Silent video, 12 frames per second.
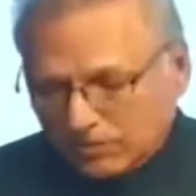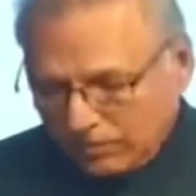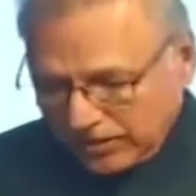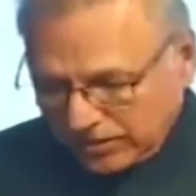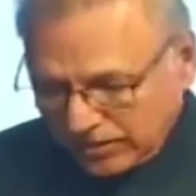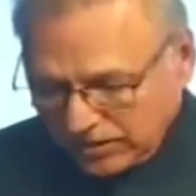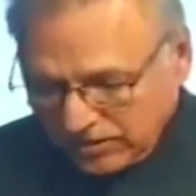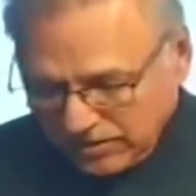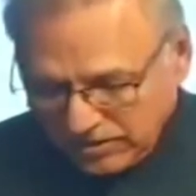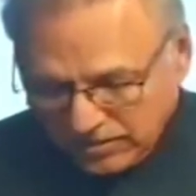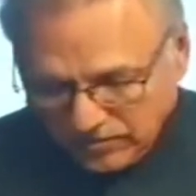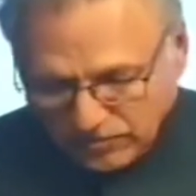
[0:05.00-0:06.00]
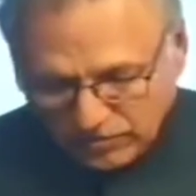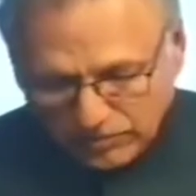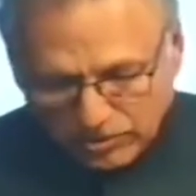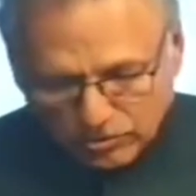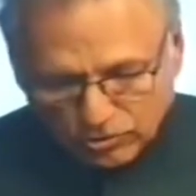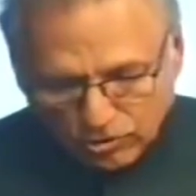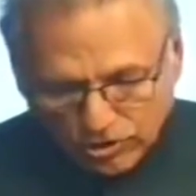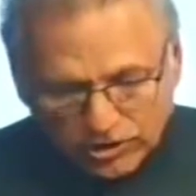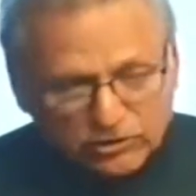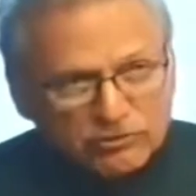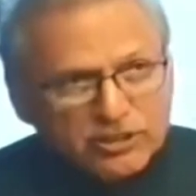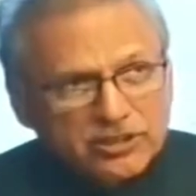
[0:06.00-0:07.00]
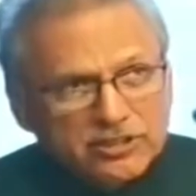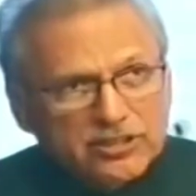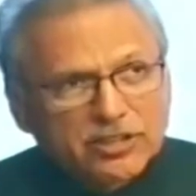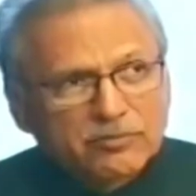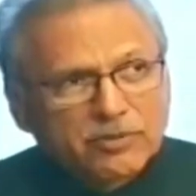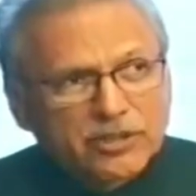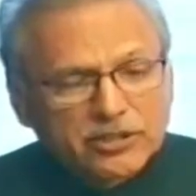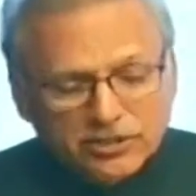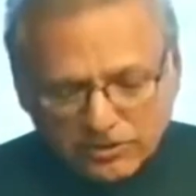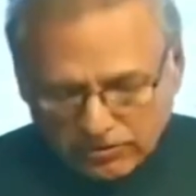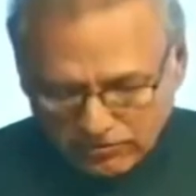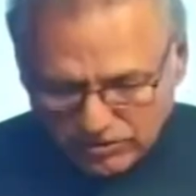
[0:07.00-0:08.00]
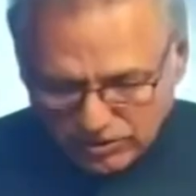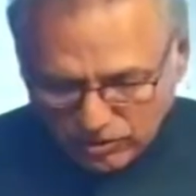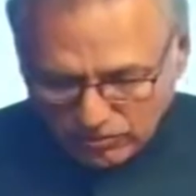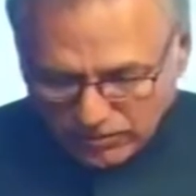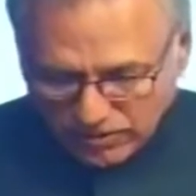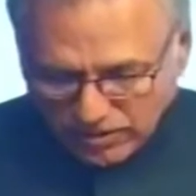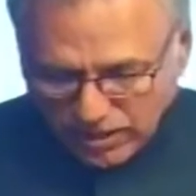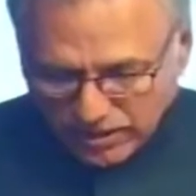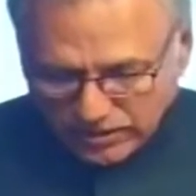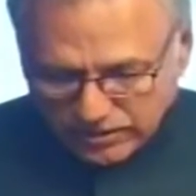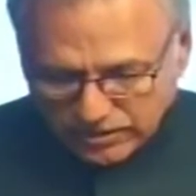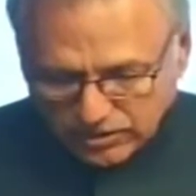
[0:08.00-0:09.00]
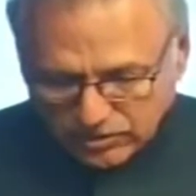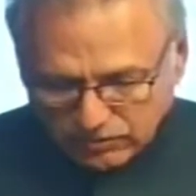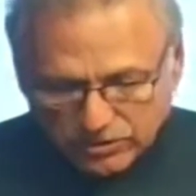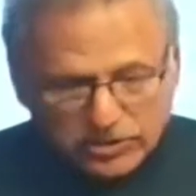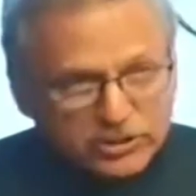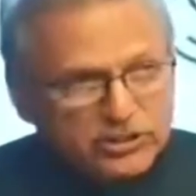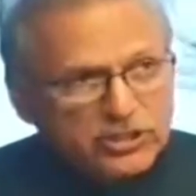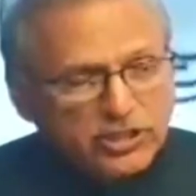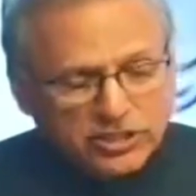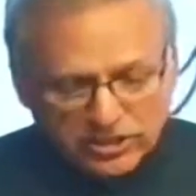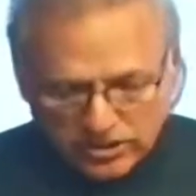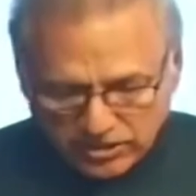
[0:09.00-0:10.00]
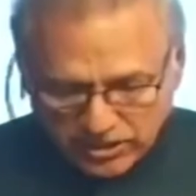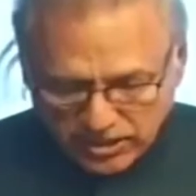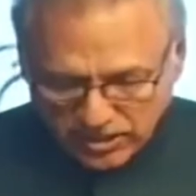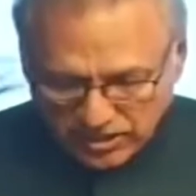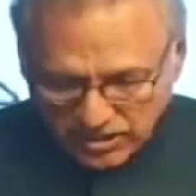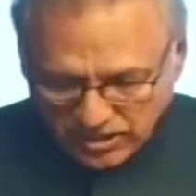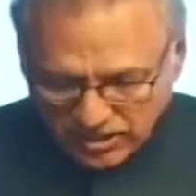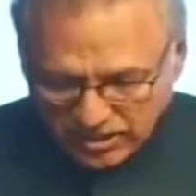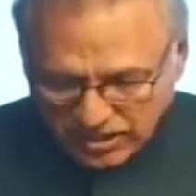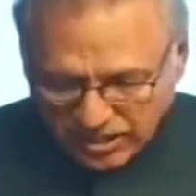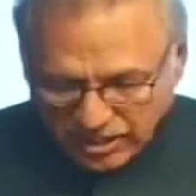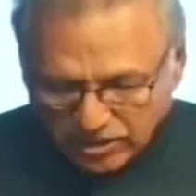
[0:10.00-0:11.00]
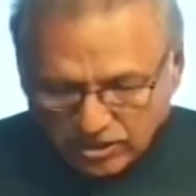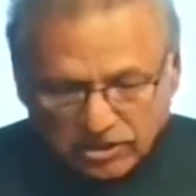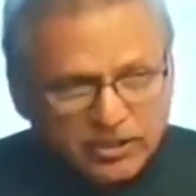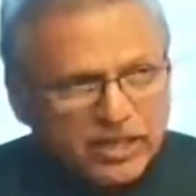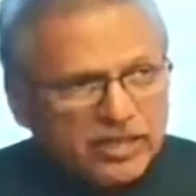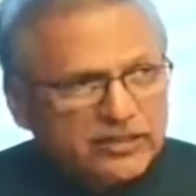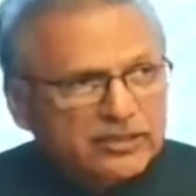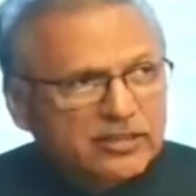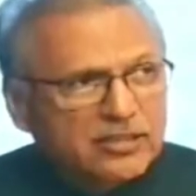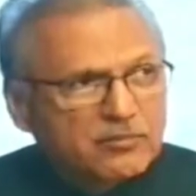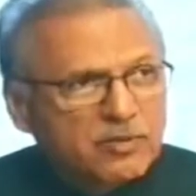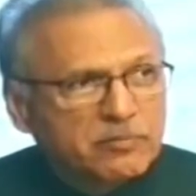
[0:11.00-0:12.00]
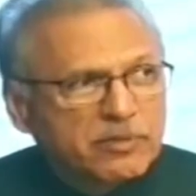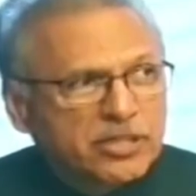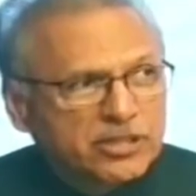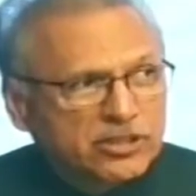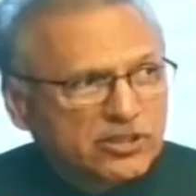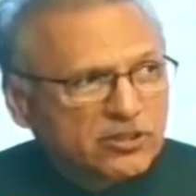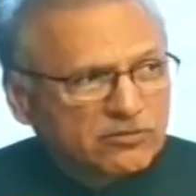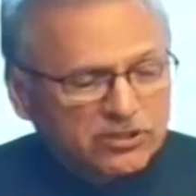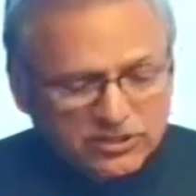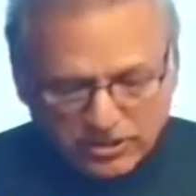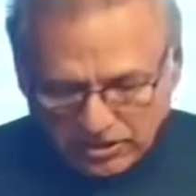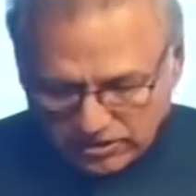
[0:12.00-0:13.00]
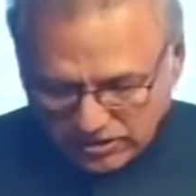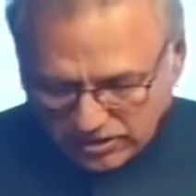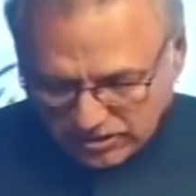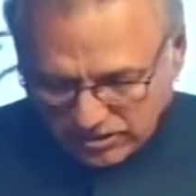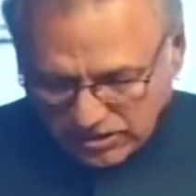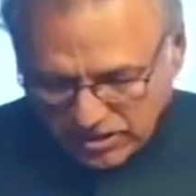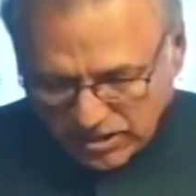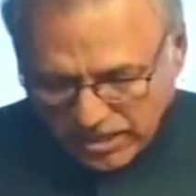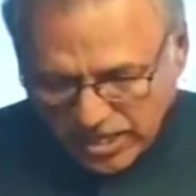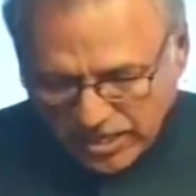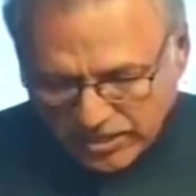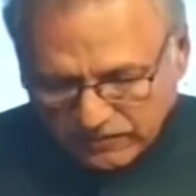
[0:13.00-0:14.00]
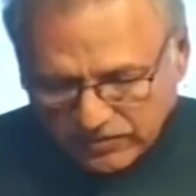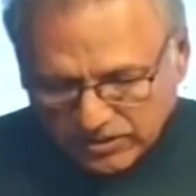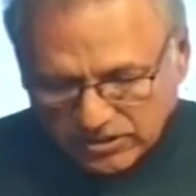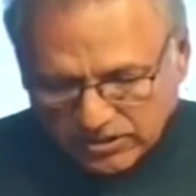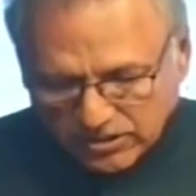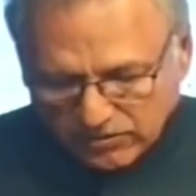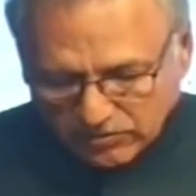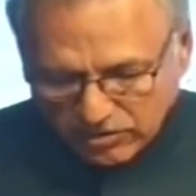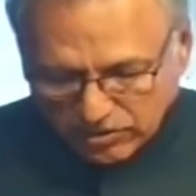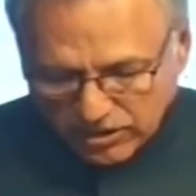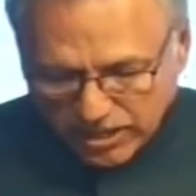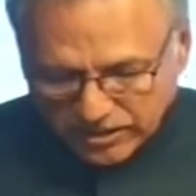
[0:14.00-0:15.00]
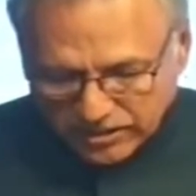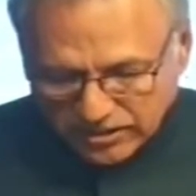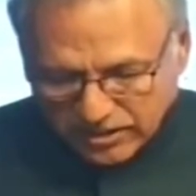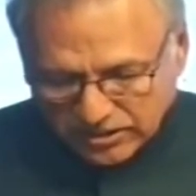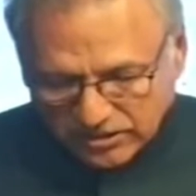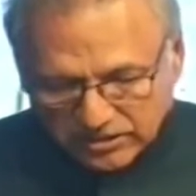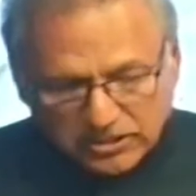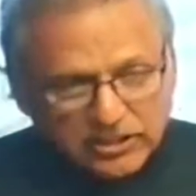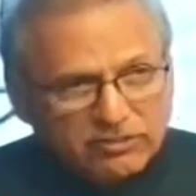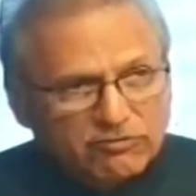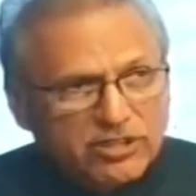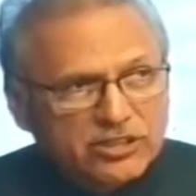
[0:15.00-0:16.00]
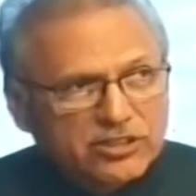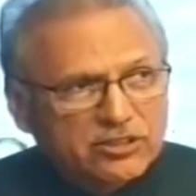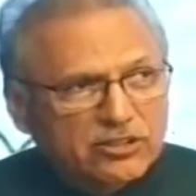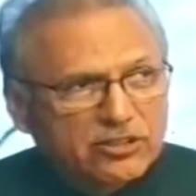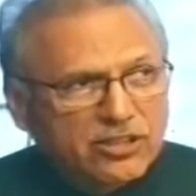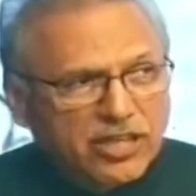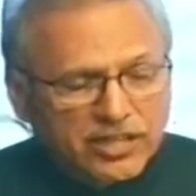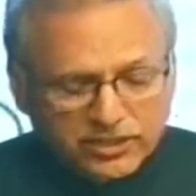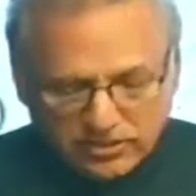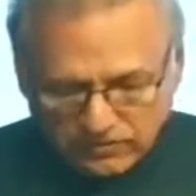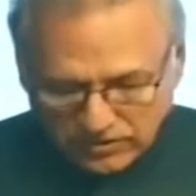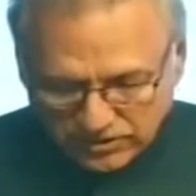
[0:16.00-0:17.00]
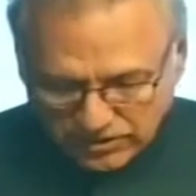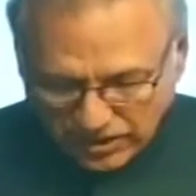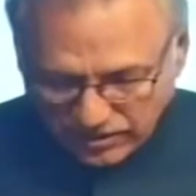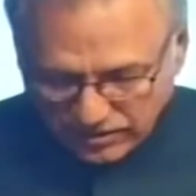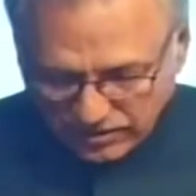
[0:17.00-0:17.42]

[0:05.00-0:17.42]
pleasure for me to join you at the celebration of the Human Rights and Universal Children's Day and at the commemoration of the 30th anniversary of the United Nations Convention on the Rights of the Child.